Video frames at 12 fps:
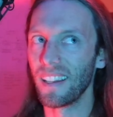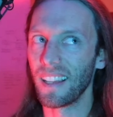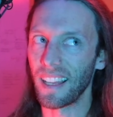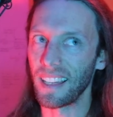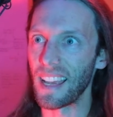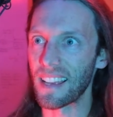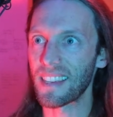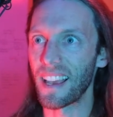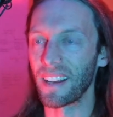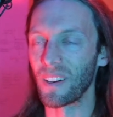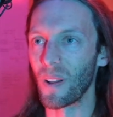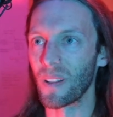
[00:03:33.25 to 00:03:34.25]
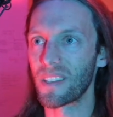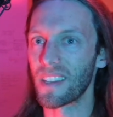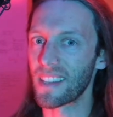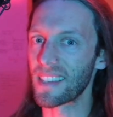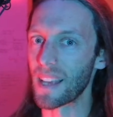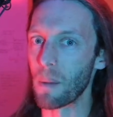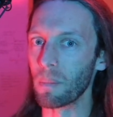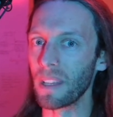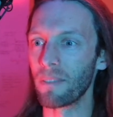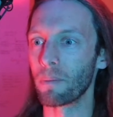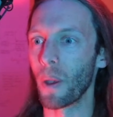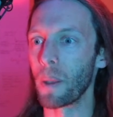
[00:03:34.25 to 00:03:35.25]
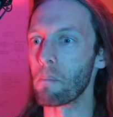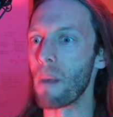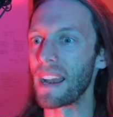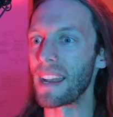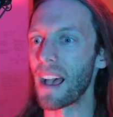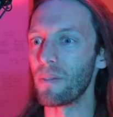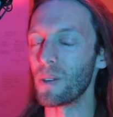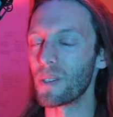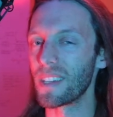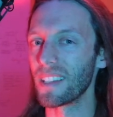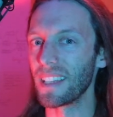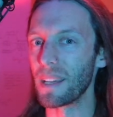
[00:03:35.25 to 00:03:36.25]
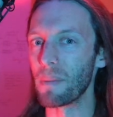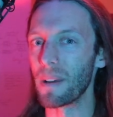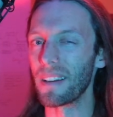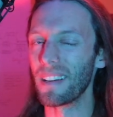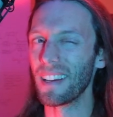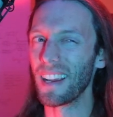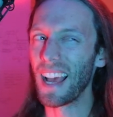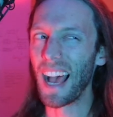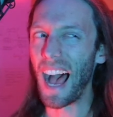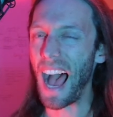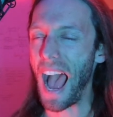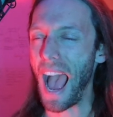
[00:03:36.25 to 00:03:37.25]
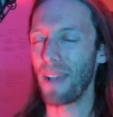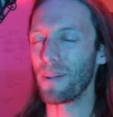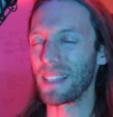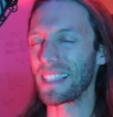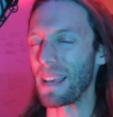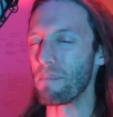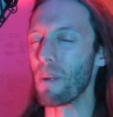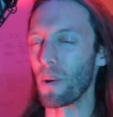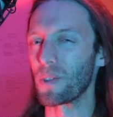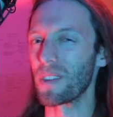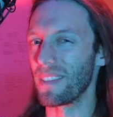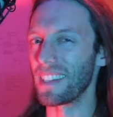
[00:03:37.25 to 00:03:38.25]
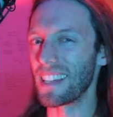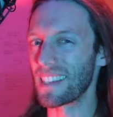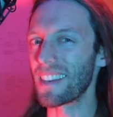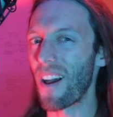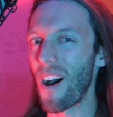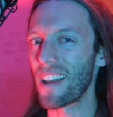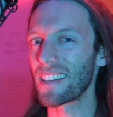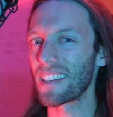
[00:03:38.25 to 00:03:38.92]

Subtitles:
and yes, I acknowledge that some leaf blowing might have utility, but I would say most of it does not.